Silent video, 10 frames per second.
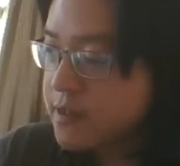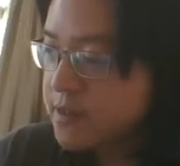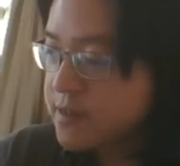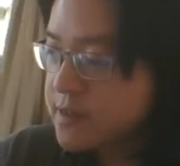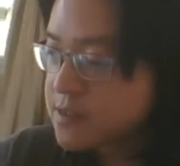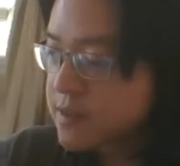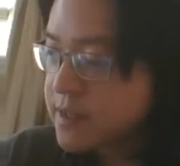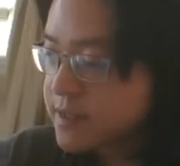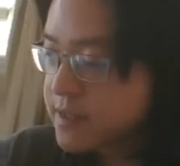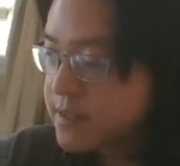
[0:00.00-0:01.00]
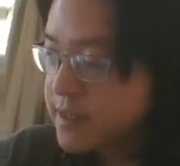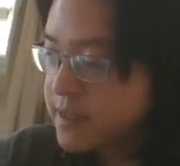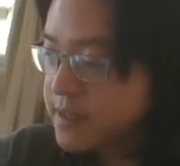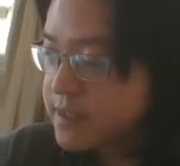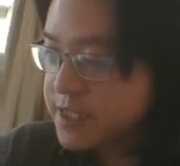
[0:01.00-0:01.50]
This one
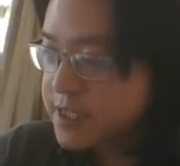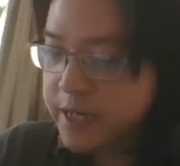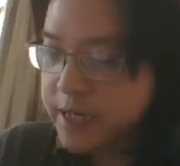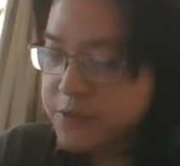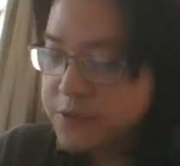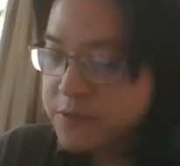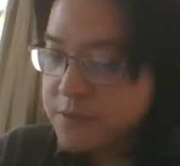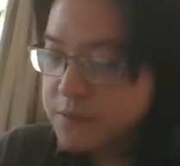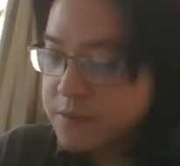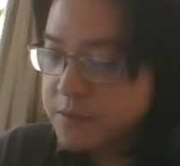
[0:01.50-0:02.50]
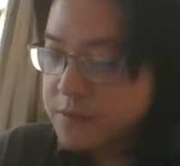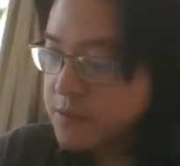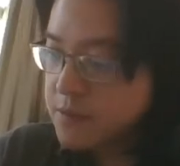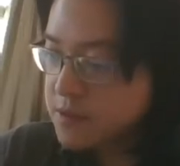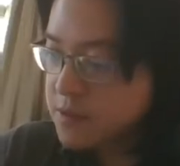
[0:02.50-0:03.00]
is h bar u,
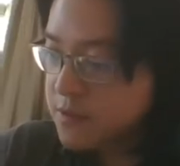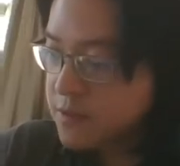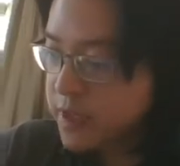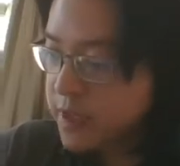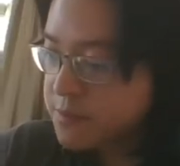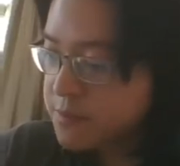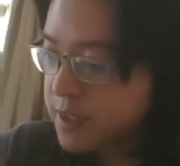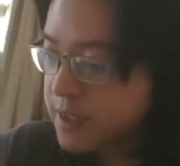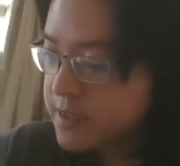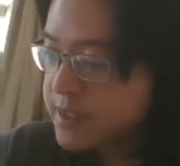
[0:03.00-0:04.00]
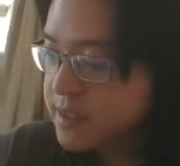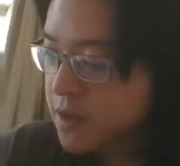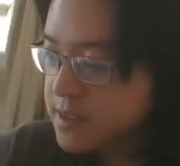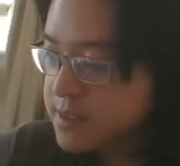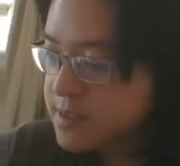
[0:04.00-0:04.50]
so h bar is a
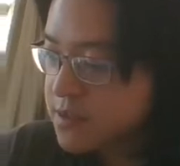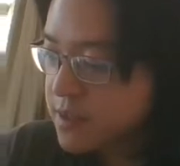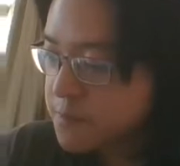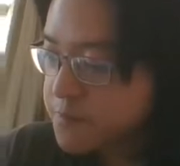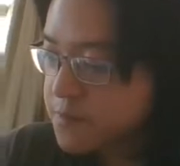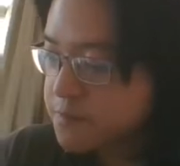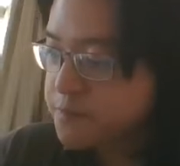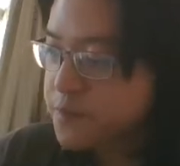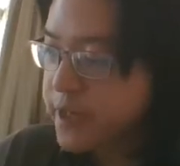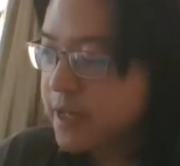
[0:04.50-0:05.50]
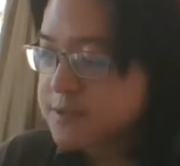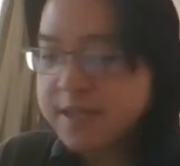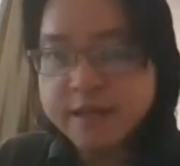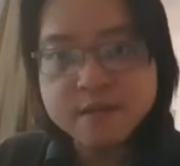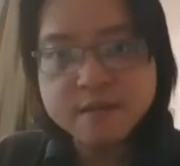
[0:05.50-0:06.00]
constant, so I'll put it
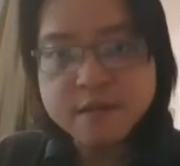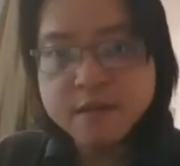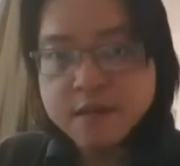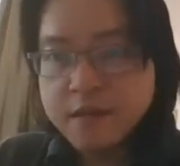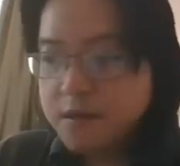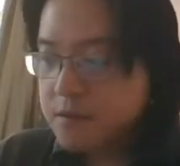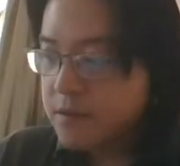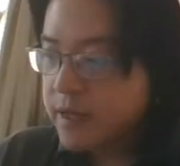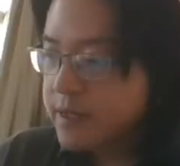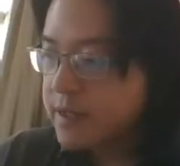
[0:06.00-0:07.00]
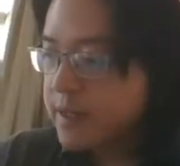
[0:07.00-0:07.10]
outside, right?